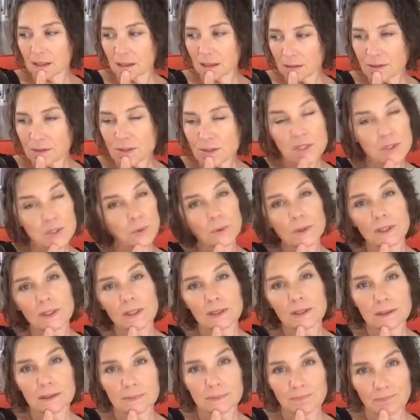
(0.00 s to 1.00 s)

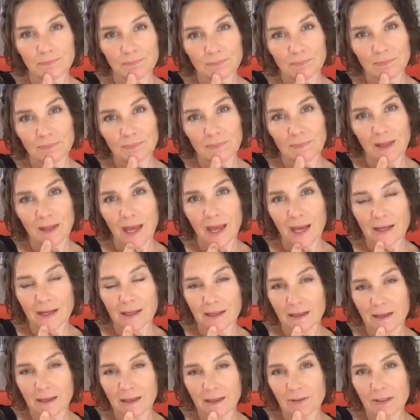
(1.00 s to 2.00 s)
unsure how
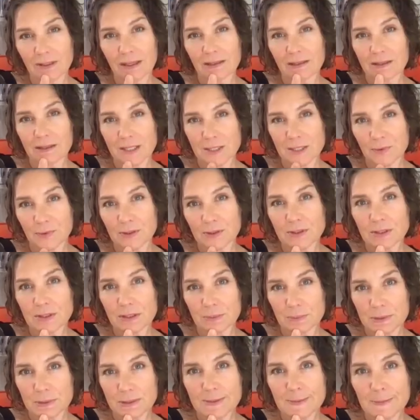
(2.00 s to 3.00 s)
to navigate these
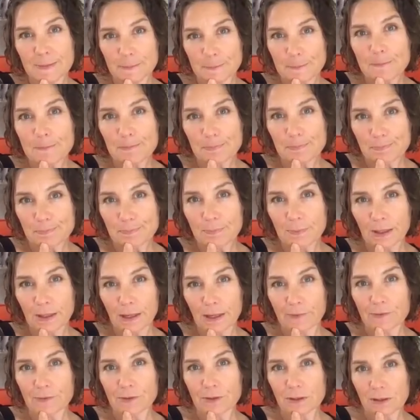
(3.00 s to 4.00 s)
friendships
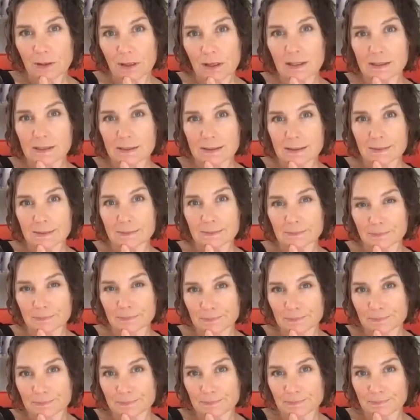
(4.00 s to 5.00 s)
after a loss.
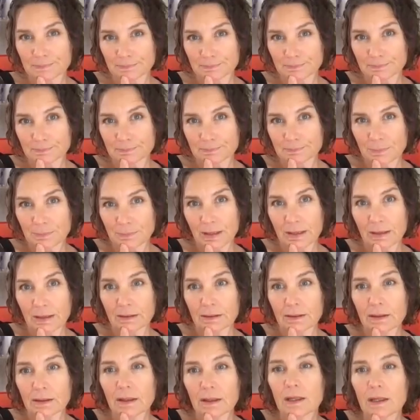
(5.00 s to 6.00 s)
Yeah.
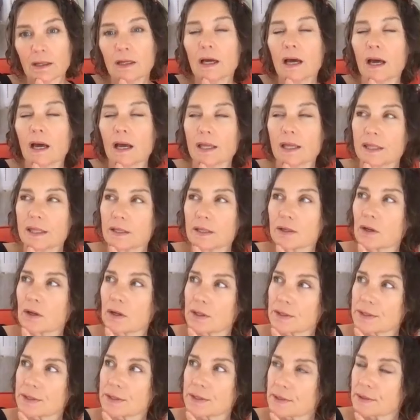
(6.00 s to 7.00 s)
I think
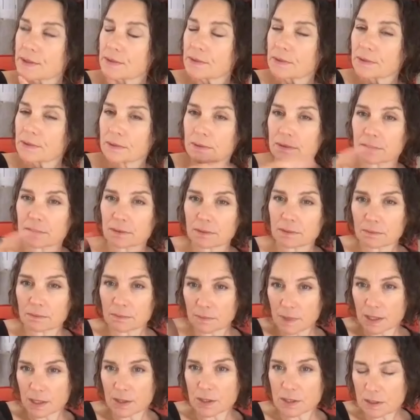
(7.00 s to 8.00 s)
also,
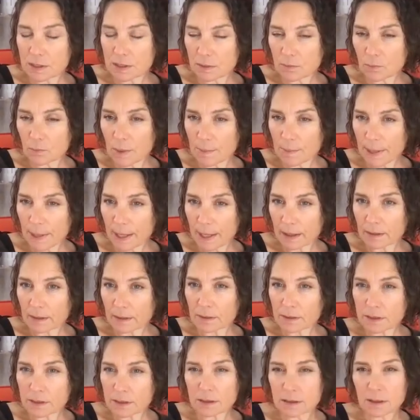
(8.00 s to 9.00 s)
I just went back and
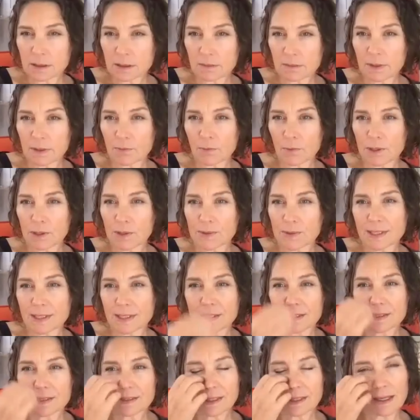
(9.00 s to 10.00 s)
looked at a little bit of what you
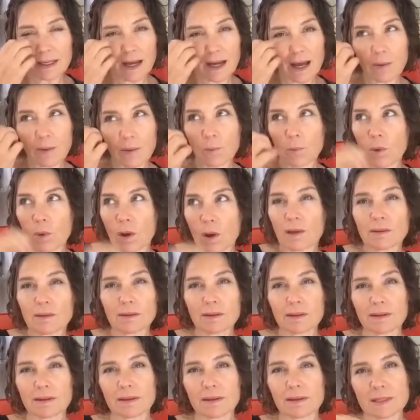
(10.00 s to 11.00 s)
said, is like, I want
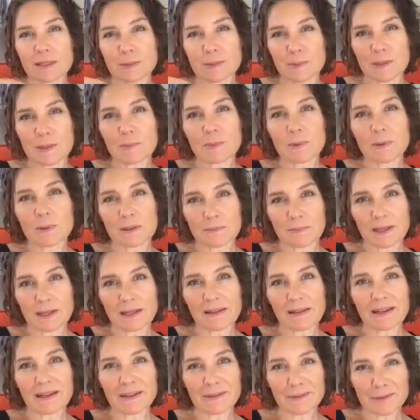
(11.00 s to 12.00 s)
these people in my
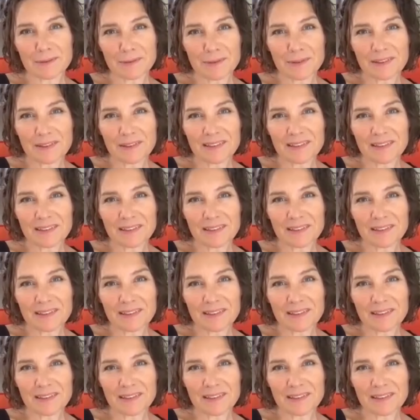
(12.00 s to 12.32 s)
life,